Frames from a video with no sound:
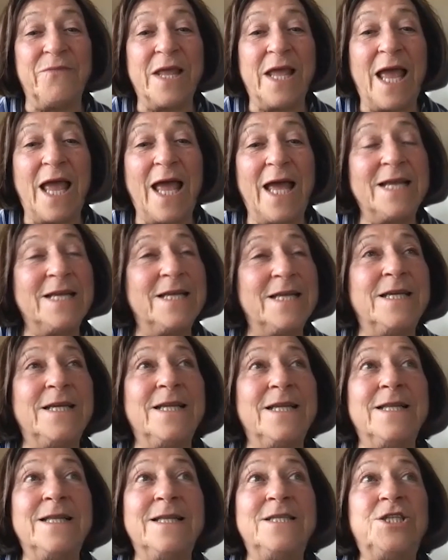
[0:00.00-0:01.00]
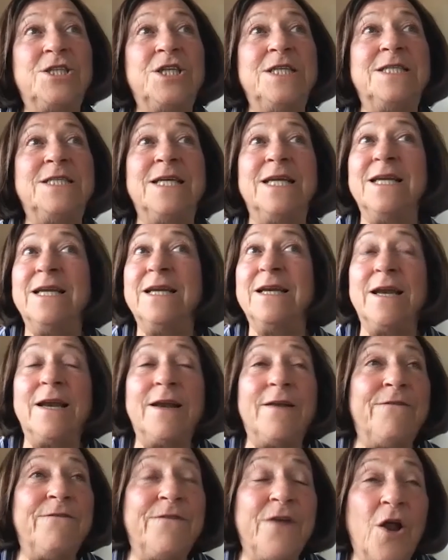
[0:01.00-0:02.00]
And she did it
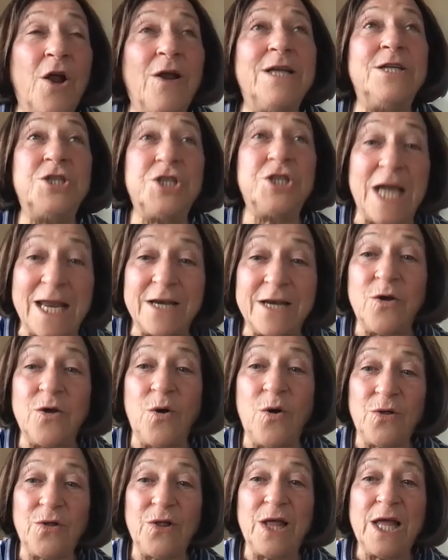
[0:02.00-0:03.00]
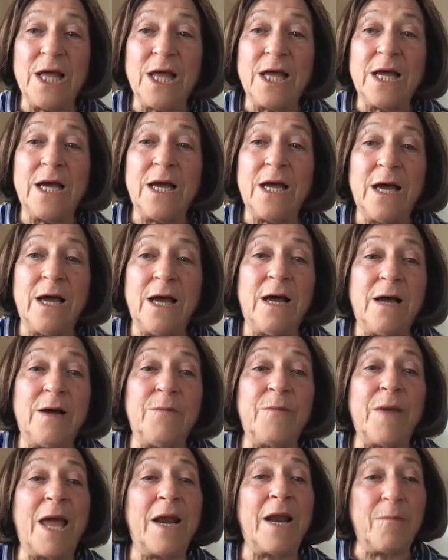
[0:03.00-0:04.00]
in a very gentle
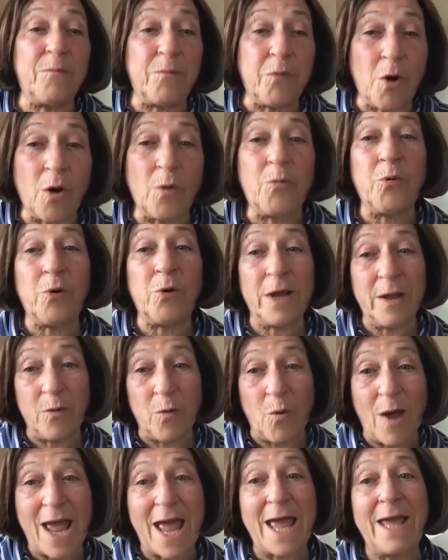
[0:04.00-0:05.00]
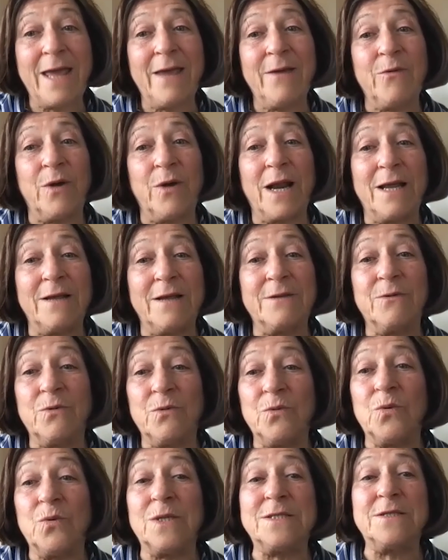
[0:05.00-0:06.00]
and appropriate way when I
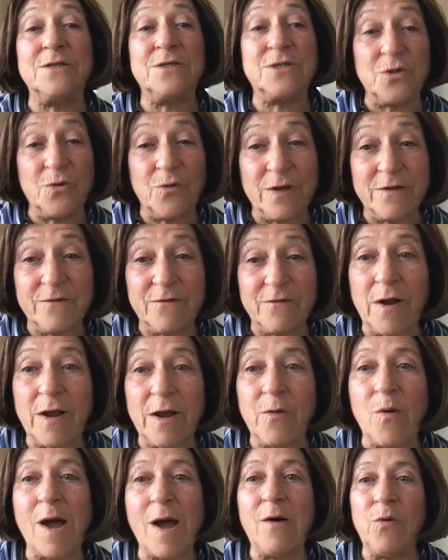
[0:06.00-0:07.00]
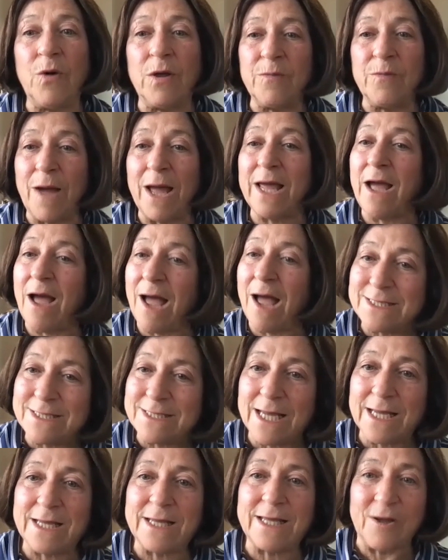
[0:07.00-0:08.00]
wasn't doing very well with my
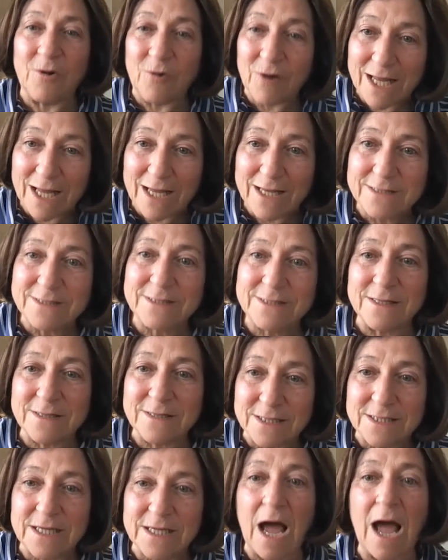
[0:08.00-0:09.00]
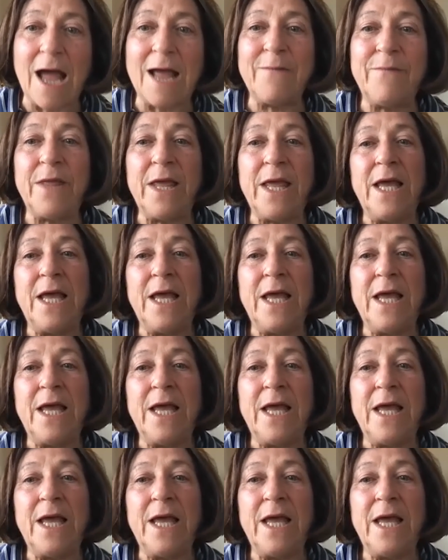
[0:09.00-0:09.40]
high-tech hearing aids at the time.